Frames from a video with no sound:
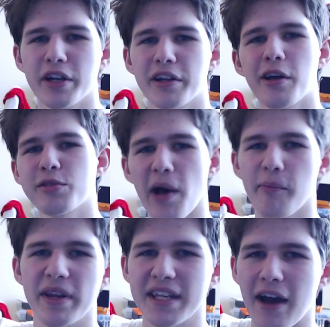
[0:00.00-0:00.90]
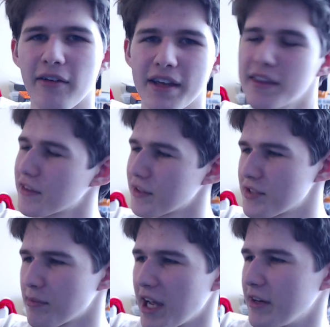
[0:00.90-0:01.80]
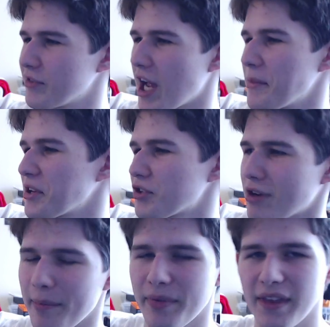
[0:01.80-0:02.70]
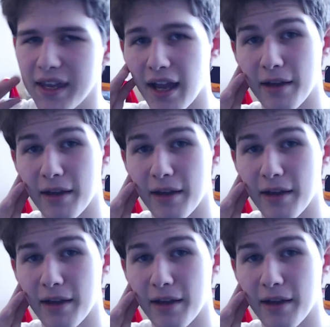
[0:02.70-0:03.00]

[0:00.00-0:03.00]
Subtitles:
It goes up and down. I think there's some kind of timing strap thing.